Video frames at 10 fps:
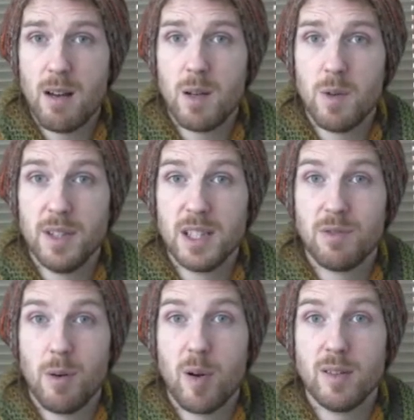only want this
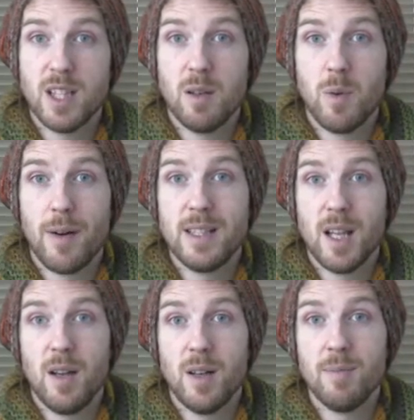for a project where
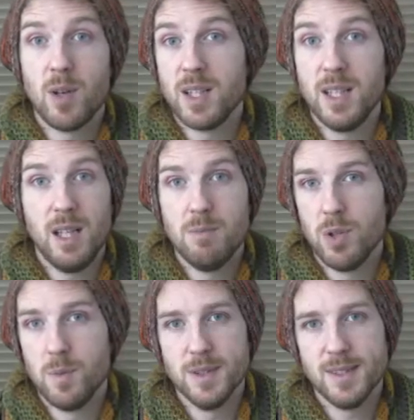I'm not going to need
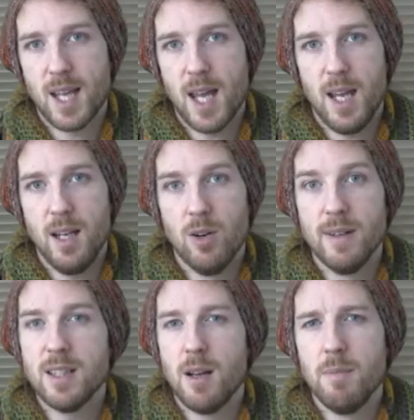more than one skein, or
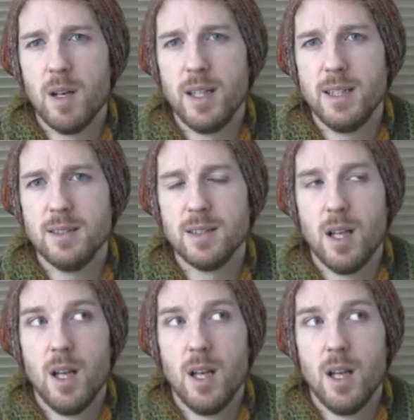I don't mind